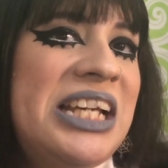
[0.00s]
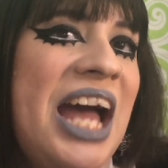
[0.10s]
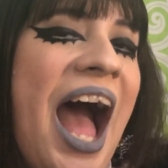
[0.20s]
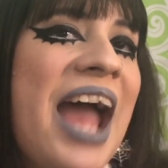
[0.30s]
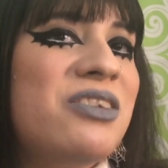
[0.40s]

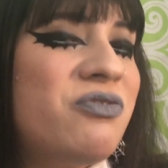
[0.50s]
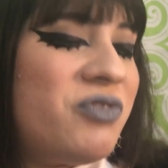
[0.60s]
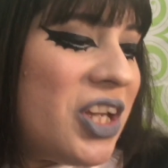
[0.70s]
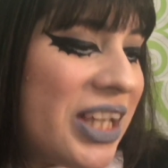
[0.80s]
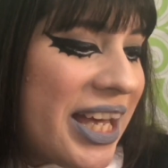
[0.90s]
I
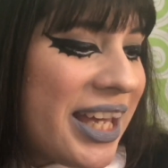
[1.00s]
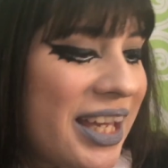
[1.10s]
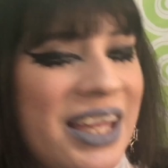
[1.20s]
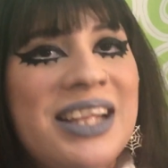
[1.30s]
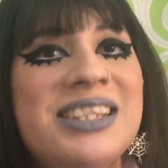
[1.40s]
feel like
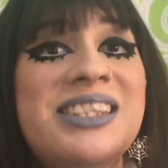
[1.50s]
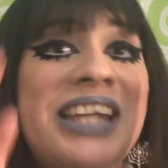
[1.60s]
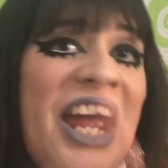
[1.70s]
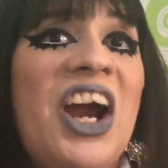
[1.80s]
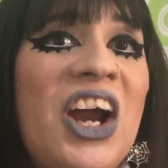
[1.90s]
it's
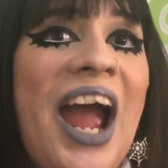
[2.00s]
there.